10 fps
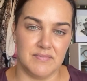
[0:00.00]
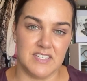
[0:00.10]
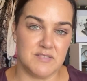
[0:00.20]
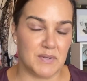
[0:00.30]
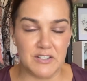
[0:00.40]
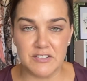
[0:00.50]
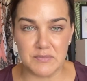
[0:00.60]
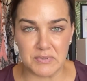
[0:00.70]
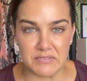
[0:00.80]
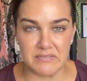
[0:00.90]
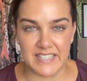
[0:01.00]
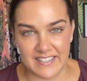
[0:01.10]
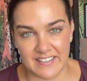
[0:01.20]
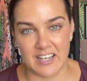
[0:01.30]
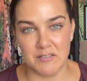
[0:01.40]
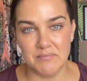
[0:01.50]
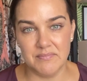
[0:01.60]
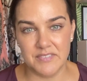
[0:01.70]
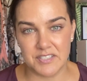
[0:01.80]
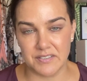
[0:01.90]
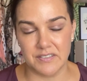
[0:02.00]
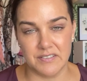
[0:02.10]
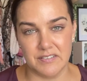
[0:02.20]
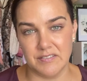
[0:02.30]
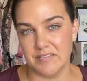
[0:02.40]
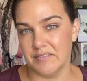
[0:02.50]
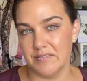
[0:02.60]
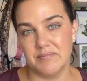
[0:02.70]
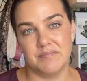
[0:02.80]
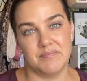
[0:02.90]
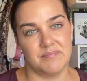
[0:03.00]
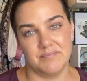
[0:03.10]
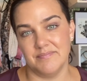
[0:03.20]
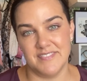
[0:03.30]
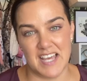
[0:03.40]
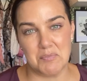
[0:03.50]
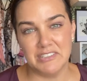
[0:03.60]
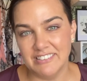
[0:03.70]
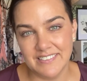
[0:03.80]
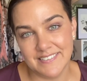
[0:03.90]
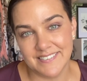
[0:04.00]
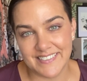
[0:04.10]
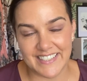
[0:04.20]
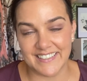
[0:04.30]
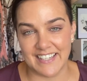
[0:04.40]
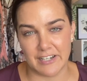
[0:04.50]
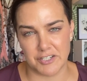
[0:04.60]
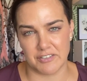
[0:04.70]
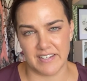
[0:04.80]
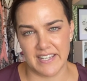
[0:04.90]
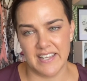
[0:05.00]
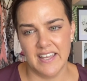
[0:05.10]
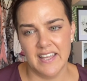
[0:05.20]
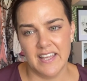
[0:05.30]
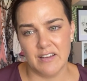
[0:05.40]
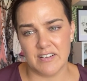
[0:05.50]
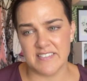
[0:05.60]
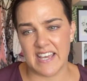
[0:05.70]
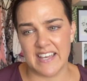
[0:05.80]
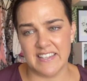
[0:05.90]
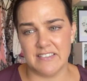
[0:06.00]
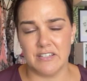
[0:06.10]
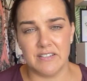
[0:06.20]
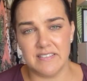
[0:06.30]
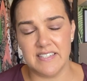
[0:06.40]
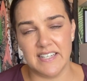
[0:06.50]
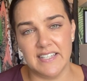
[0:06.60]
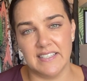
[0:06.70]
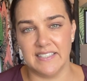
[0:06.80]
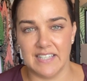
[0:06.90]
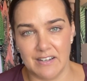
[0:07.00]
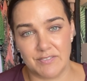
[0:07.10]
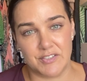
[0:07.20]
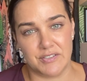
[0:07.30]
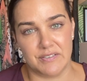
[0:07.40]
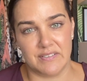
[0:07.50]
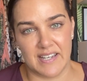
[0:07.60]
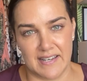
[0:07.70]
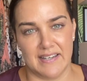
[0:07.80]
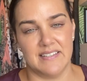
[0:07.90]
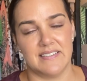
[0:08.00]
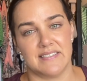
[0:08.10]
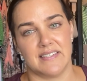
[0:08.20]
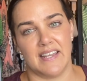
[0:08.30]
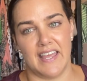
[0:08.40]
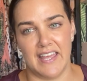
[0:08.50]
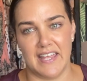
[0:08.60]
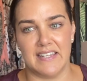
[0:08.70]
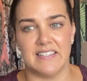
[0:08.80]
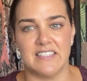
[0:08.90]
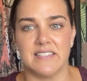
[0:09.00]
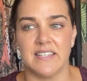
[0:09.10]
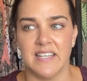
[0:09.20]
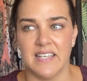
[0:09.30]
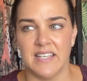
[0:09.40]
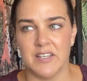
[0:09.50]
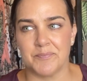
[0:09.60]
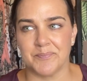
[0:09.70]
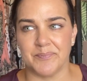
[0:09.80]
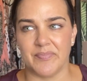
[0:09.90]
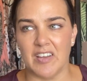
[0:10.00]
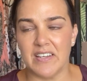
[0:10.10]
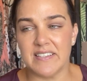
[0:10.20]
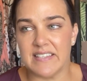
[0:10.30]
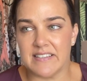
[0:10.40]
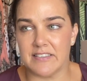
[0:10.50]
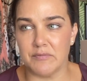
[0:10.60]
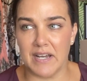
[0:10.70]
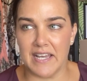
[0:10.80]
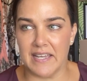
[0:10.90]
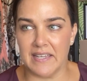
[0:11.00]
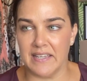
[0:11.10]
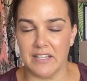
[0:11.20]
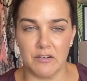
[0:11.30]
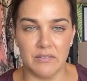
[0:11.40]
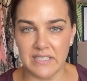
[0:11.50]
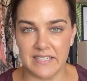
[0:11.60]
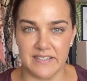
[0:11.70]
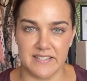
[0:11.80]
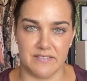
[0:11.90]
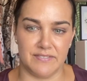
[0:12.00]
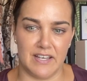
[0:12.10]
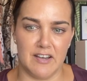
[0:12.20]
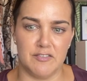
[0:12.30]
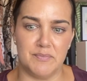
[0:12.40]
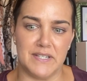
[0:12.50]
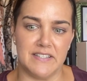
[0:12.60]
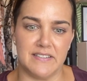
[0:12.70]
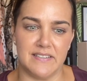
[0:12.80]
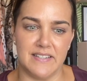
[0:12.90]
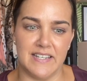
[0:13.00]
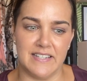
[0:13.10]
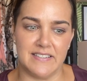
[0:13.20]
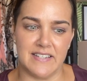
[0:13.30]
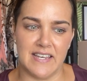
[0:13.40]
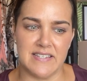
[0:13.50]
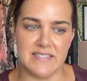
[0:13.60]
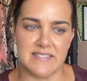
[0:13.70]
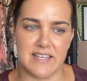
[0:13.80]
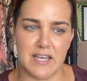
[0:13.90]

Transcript: disposable income to dabble in luxury, whereas others who dearly love to can't. And I guess that's the way in all areas of life, but it does,